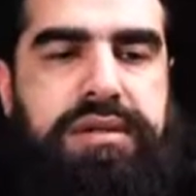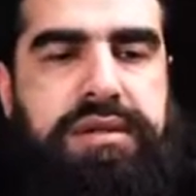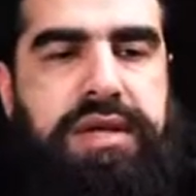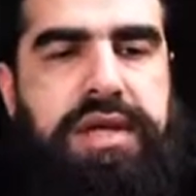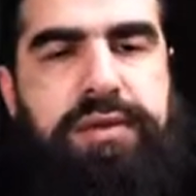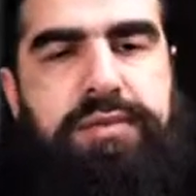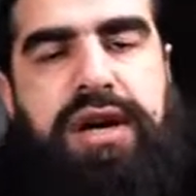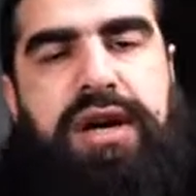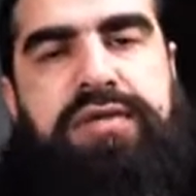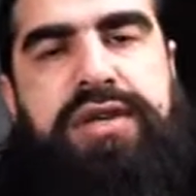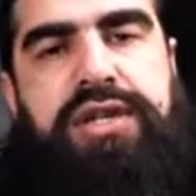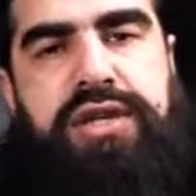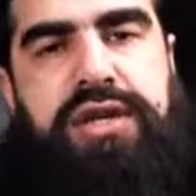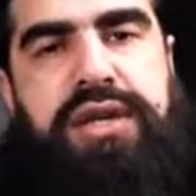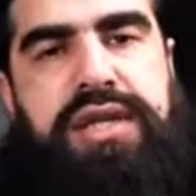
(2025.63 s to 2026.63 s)
It's part of
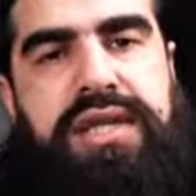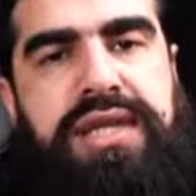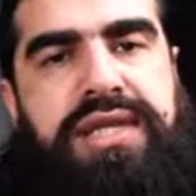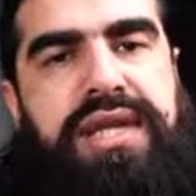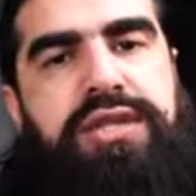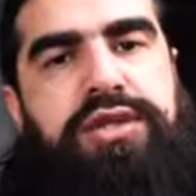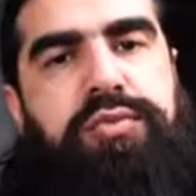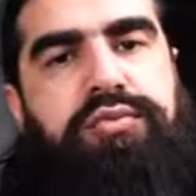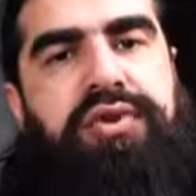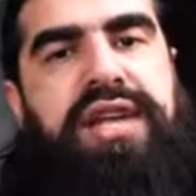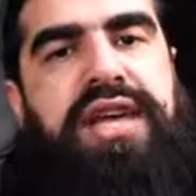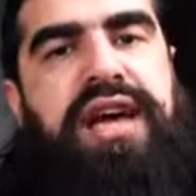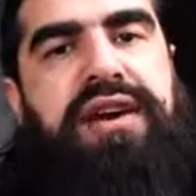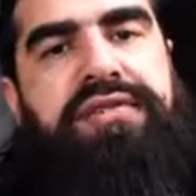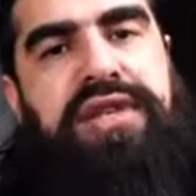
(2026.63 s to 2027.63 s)
Isha in the sense you
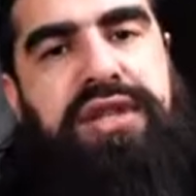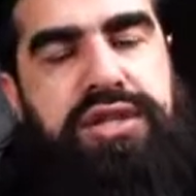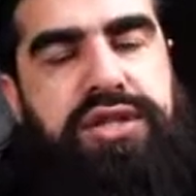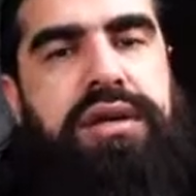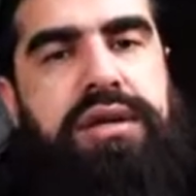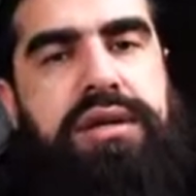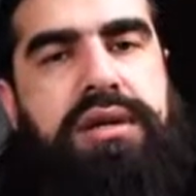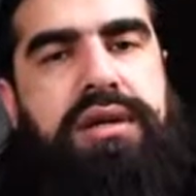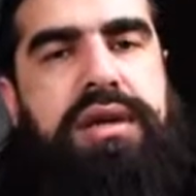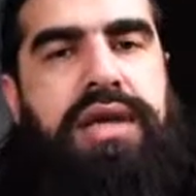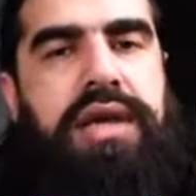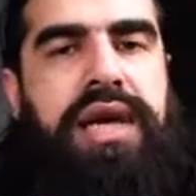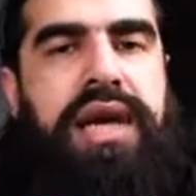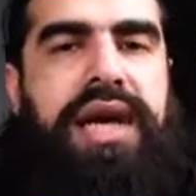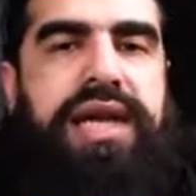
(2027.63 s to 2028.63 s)
pray after Isha.
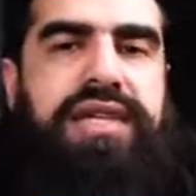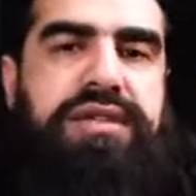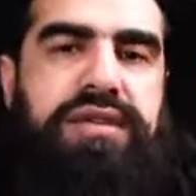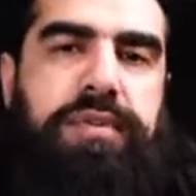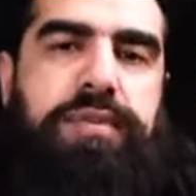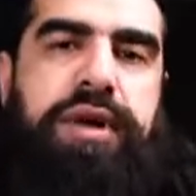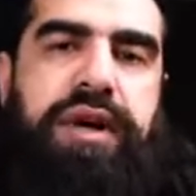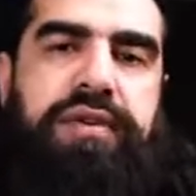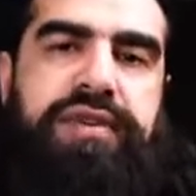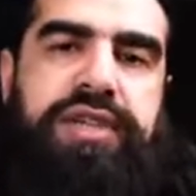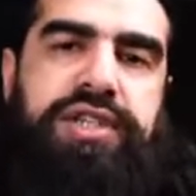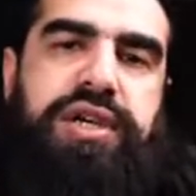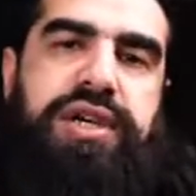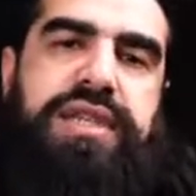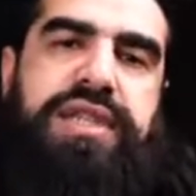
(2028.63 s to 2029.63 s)
And it's not part of
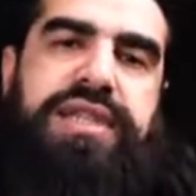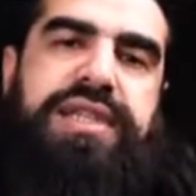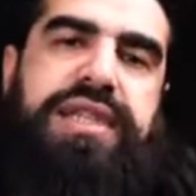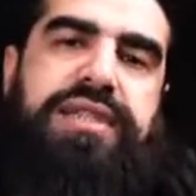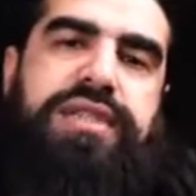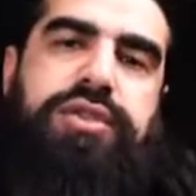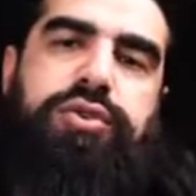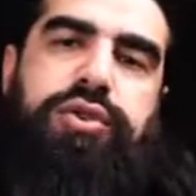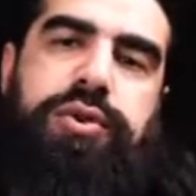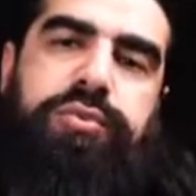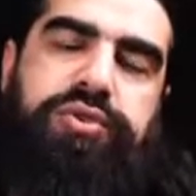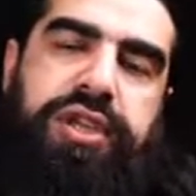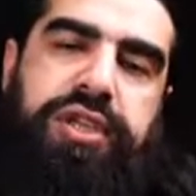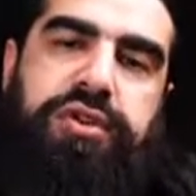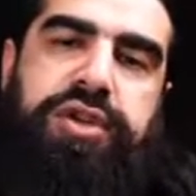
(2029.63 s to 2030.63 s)
Isha in the sense you can
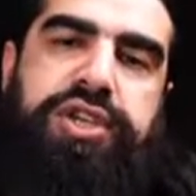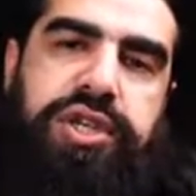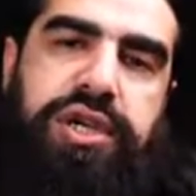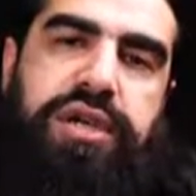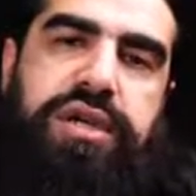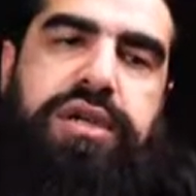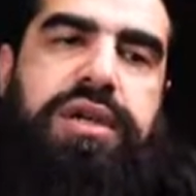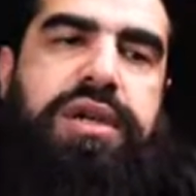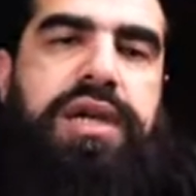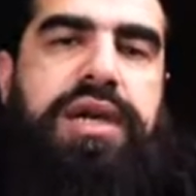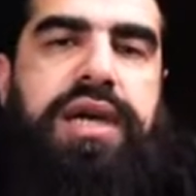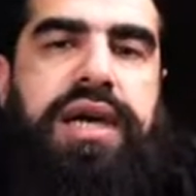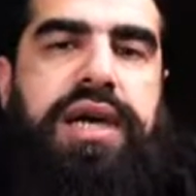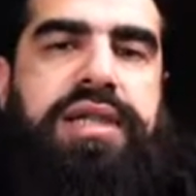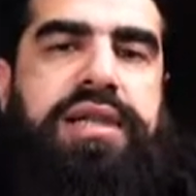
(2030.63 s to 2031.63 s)
pray your Isha
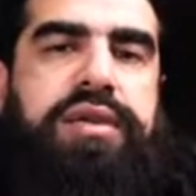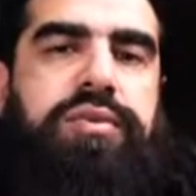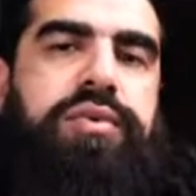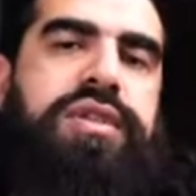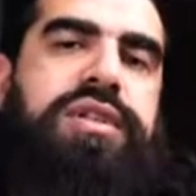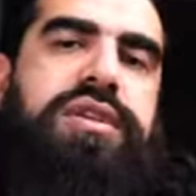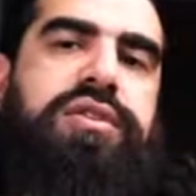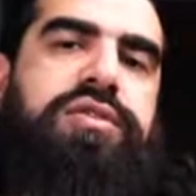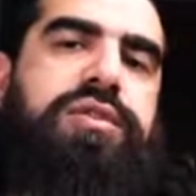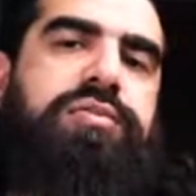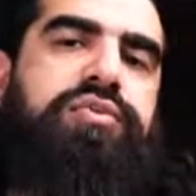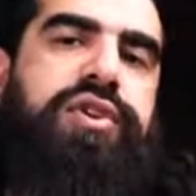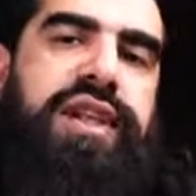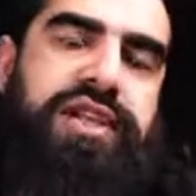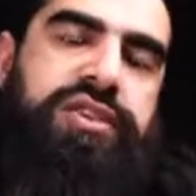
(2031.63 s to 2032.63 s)
and then the witr you can
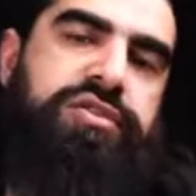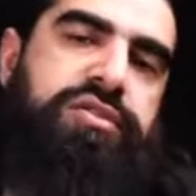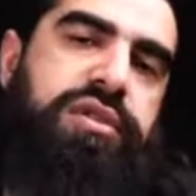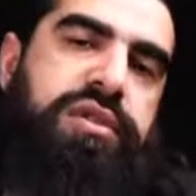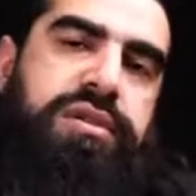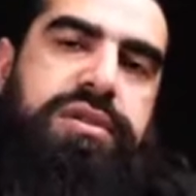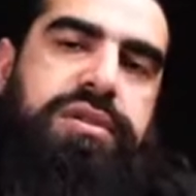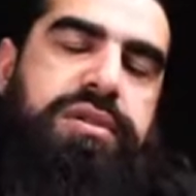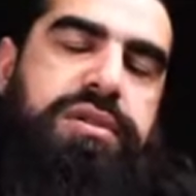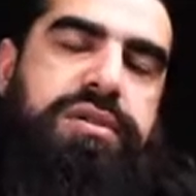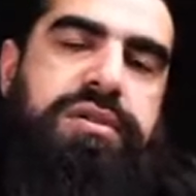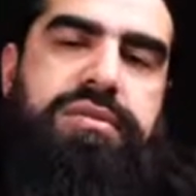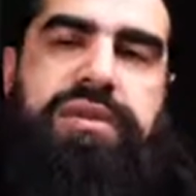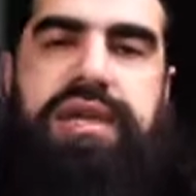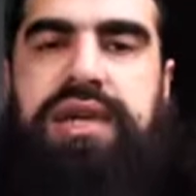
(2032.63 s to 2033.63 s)
pray later on,
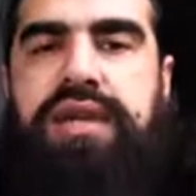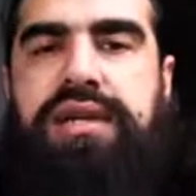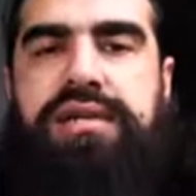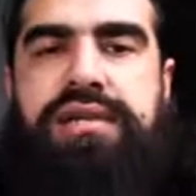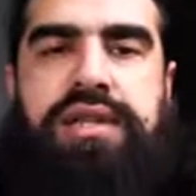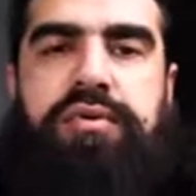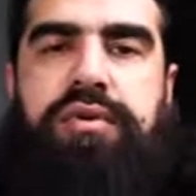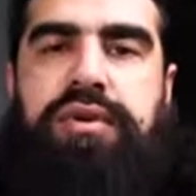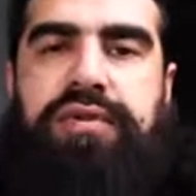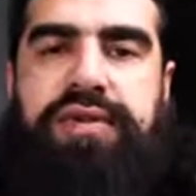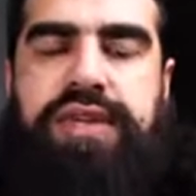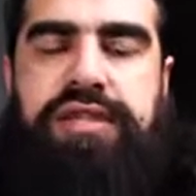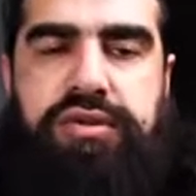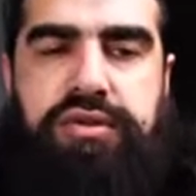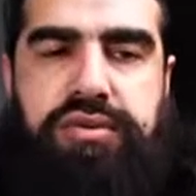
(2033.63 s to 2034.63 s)
right? And it won't
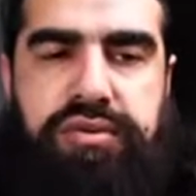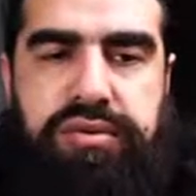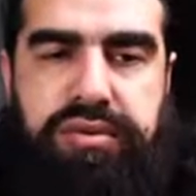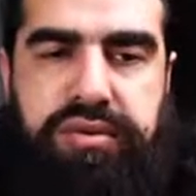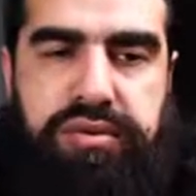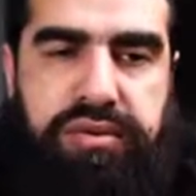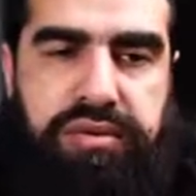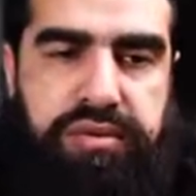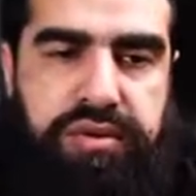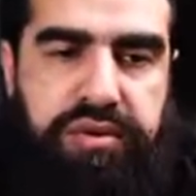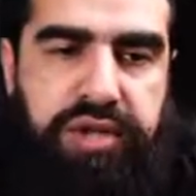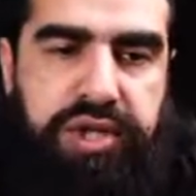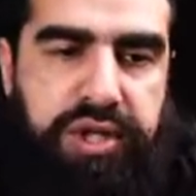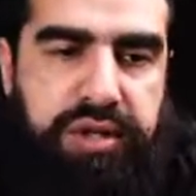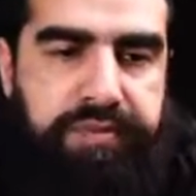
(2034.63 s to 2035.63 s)
affect your
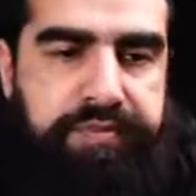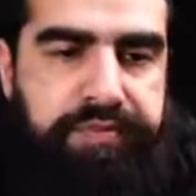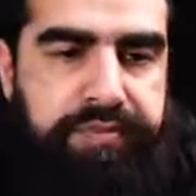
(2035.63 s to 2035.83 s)
Isha.